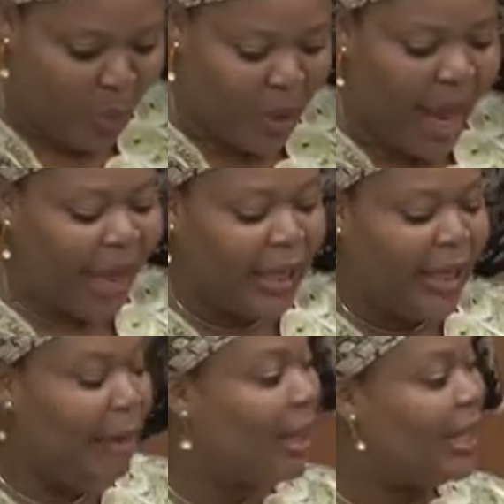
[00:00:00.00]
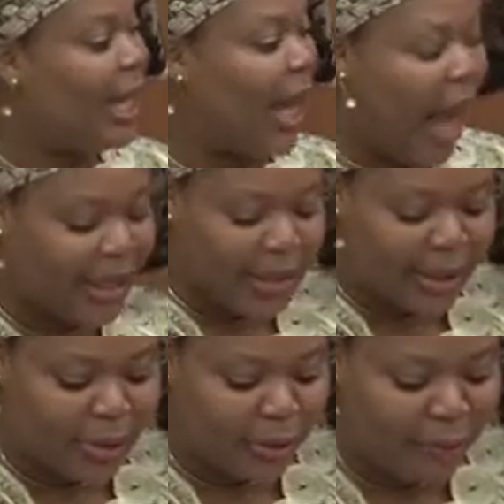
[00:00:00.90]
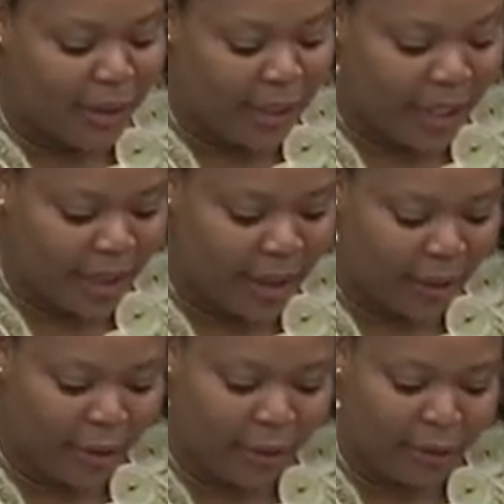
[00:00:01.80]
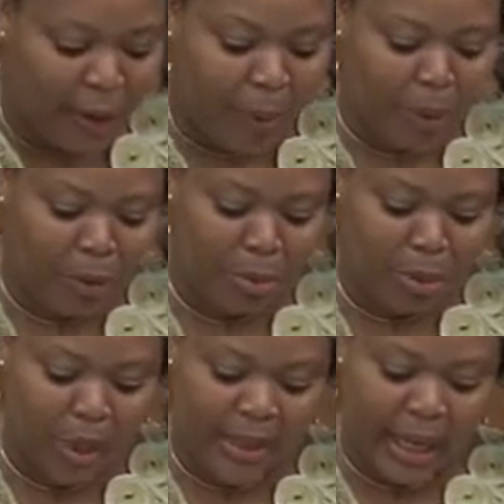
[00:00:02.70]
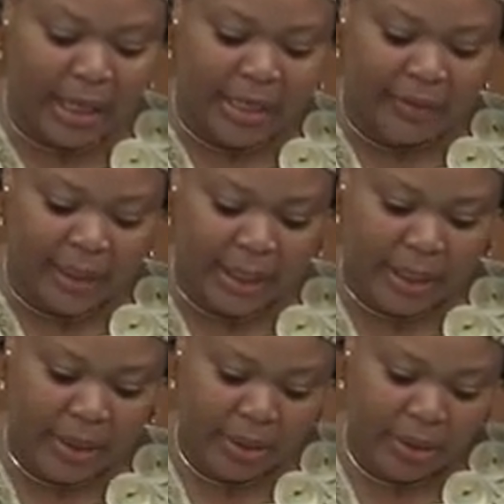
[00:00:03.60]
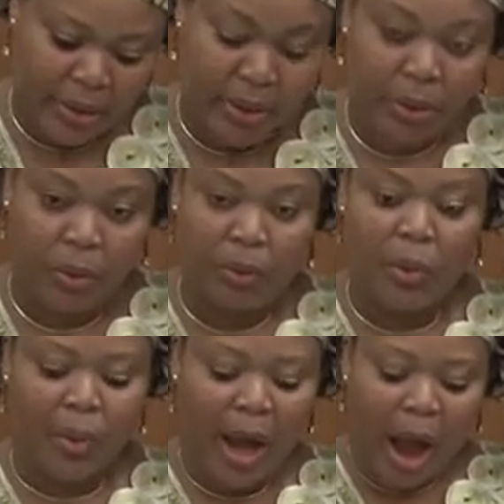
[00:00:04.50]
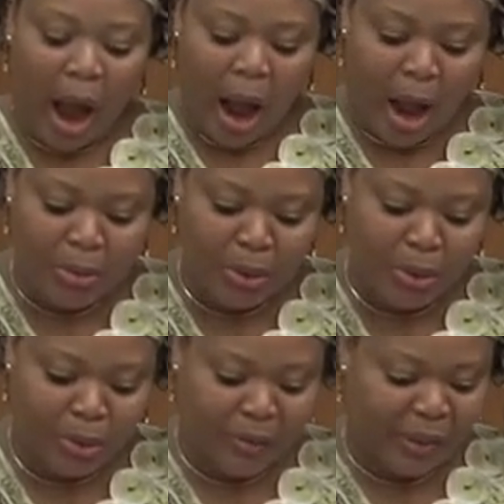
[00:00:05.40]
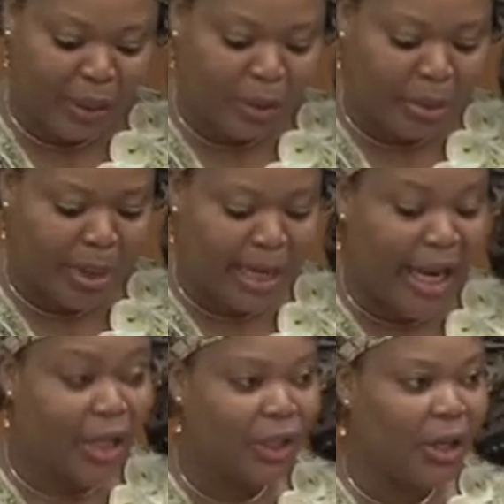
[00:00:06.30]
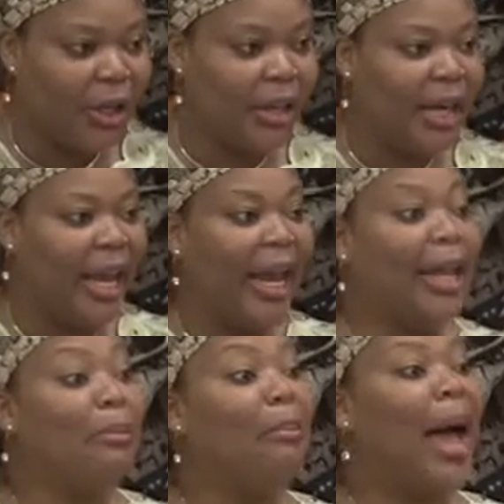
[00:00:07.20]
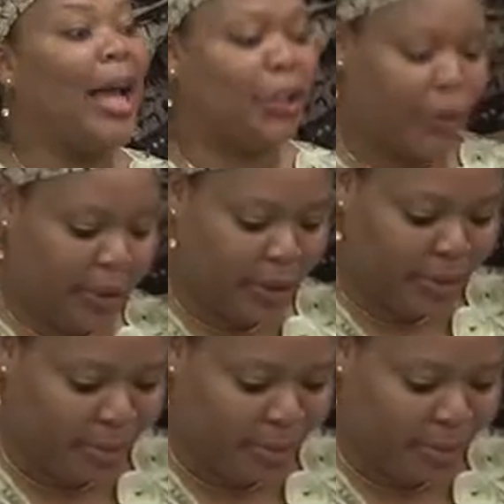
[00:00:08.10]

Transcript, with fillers: We had limited access to funding for our numerous activity. We were armed with determination and passion.